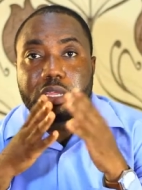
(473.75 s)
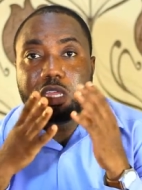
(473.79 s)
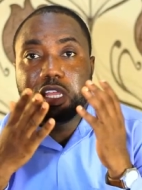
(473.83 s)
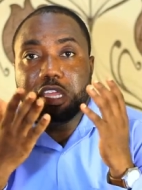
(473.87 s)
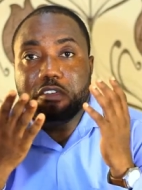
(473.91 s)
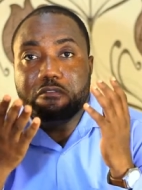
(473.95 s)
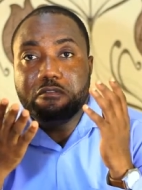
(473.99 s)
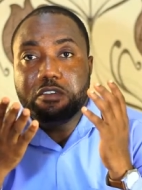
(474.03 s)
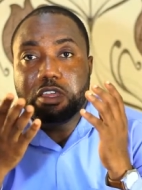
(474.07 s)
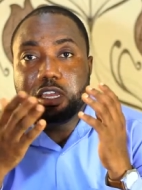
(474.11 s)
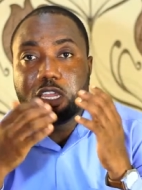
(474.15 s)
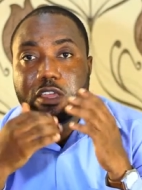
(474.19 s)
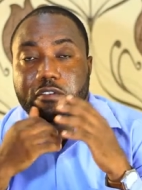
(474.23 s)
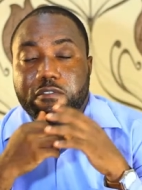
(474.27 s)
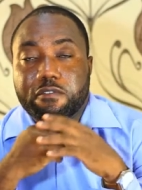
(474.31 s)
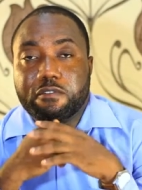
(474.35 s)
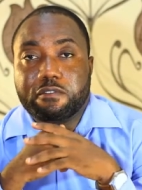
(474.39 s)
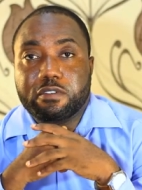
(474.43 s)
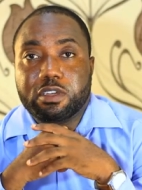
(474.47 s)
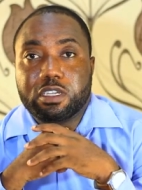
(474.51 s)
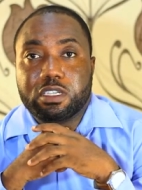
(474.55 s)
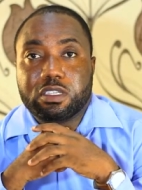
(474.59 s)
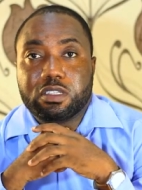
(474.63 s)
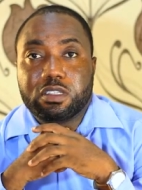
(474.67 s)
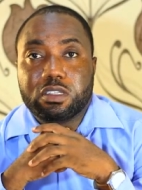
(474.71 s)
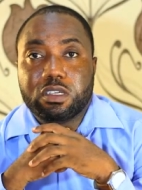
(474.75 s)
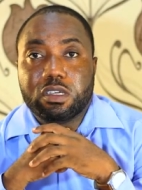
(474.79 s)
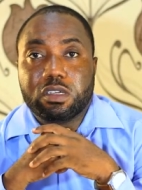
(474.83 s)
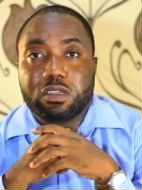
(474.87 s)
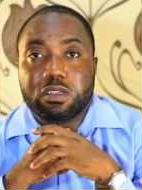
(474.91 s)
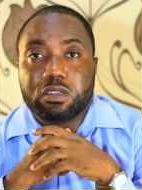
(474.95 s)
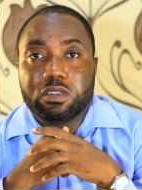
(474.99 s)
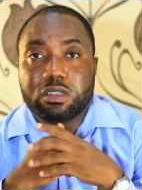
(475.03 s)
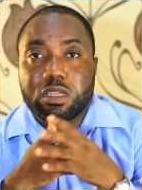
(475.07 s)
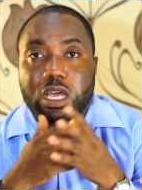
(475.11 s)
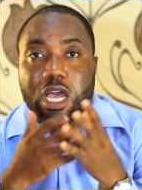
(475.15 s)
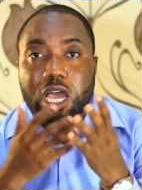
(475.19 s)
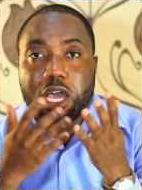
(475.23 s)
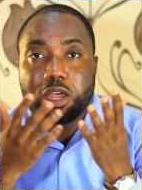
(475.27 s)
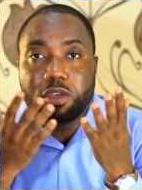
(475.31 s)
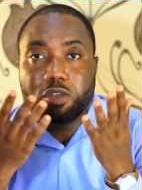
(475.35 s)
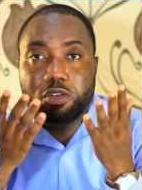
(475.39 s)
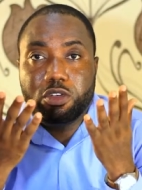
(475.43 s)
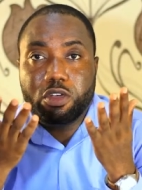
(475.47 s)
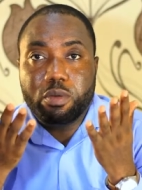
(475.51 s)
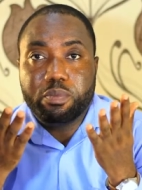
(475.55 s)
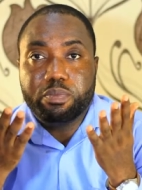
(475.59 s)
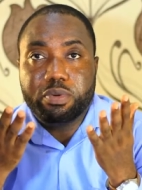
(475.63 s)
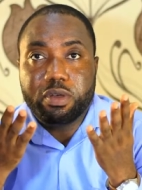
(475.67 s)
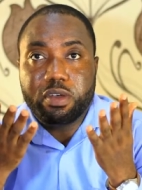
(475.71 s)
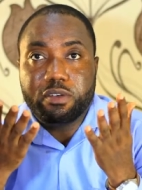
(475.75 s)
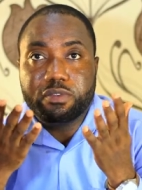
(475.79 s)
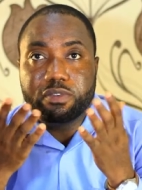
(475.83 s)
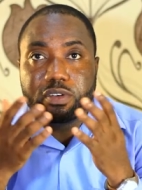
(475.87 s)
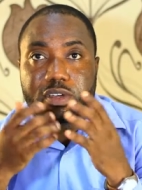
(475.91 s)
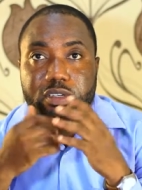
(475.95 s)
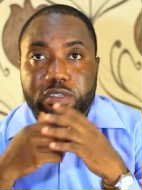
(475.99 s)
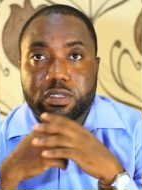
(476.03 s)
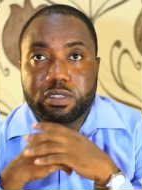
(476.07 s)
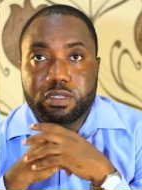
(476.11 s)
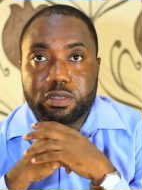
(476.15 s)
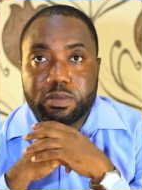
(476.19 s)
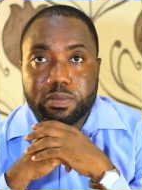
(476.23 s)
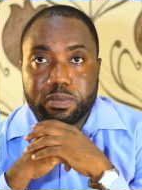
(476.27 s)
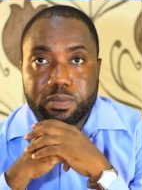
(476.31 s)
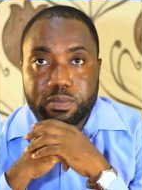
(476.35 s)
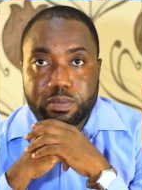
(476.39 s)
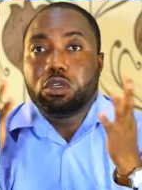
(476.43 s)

even if these things are not your preference.